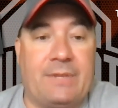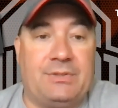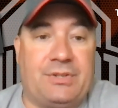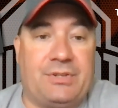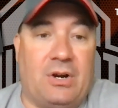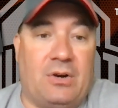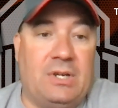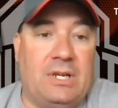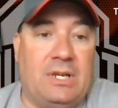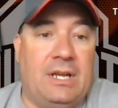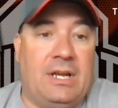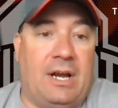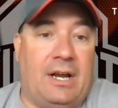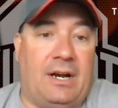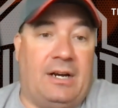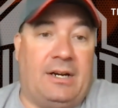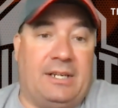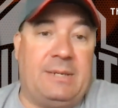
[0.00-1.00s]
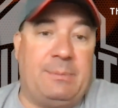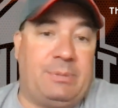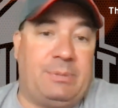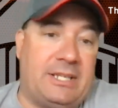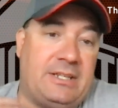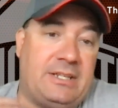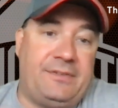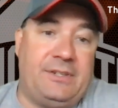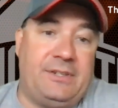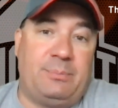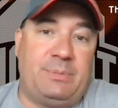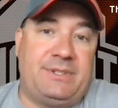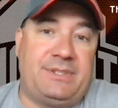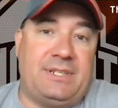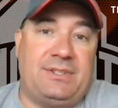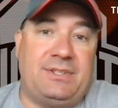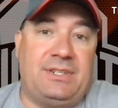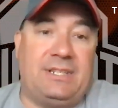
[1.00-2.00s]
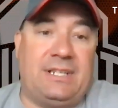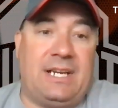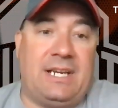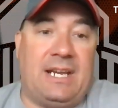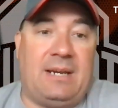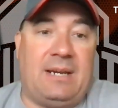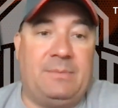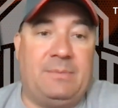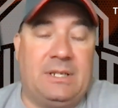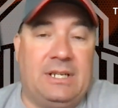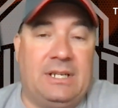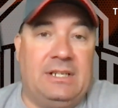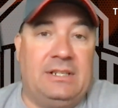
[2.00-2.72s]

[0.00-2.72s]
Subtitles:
So he played the field position game.